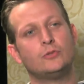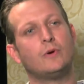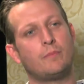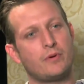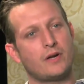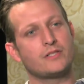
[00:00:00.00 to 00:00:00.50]
do
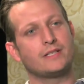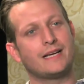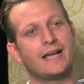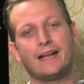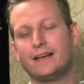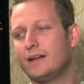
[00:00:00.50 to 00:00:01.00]
a project
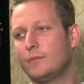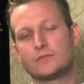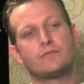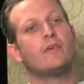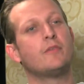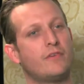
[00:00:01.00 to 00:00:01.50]
again. It was
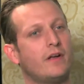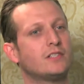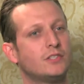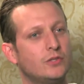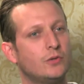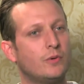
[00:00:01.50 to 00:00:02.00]
very fun
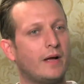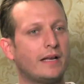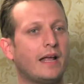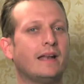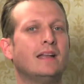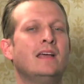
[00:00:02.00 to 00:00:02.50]
to do, and
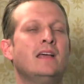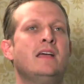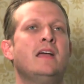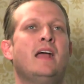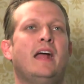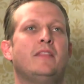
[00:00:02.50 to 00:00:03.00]
and.
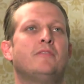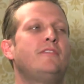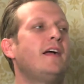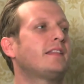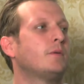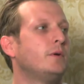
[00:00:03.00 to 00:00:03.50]
And the
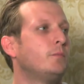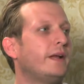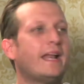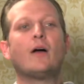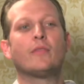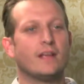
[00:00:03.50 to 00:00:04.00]
fact that we
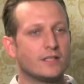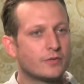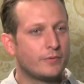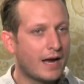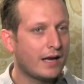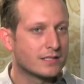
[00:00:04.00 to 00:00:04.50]
went out there into
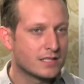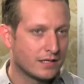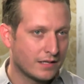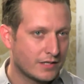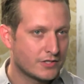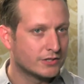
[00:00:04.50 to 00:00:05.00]
reality
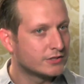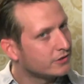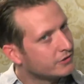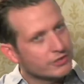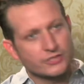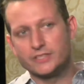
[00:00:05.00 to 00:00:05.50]
and just,
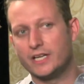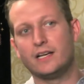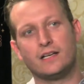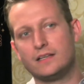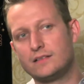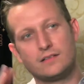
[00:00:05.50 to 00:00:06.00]
just did
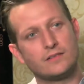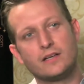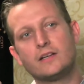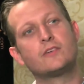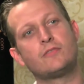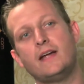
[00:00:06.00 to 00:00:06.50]
it
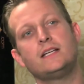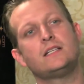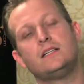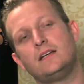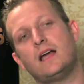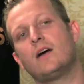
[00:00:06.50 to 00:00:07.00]

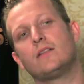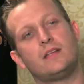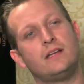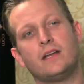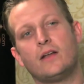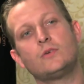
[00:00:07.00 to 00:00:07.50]
crazy out in the
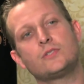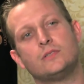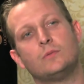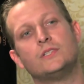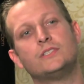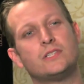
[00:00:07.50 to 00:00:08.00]
Indian
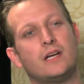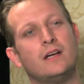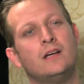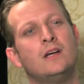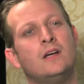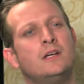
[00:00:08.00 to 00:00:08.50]
Ocean was, uh,
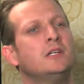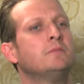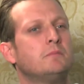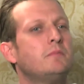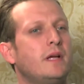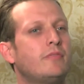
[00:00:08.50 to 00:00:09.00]

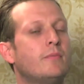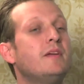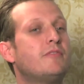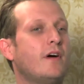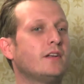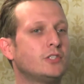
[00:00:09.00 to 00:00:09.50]
for me,
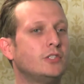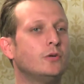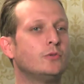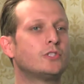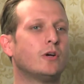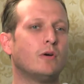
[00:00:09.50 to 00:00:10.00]
fun to
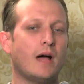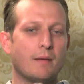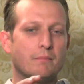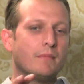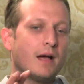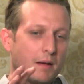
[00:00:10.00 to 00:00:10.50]
do. So
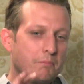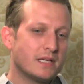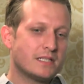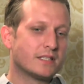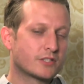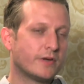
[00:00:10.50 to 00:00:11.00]
I'm, I'm
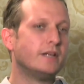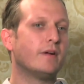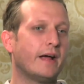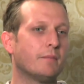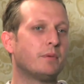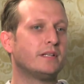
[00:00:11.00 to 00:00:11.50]
basically a
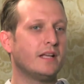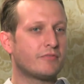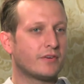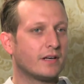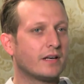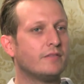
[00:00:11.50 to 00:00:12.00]
screenwriter, but
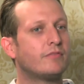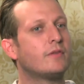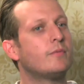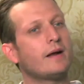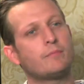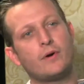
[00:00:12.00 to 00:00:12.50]
definitely for
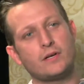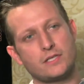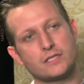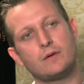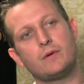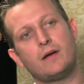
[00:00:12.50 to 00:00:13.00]
the right
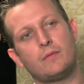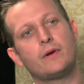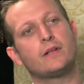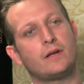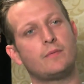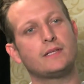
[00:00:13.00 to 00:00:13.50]
projects I, I
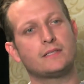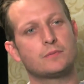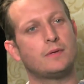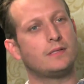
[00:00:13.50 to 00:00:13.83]
want to direct as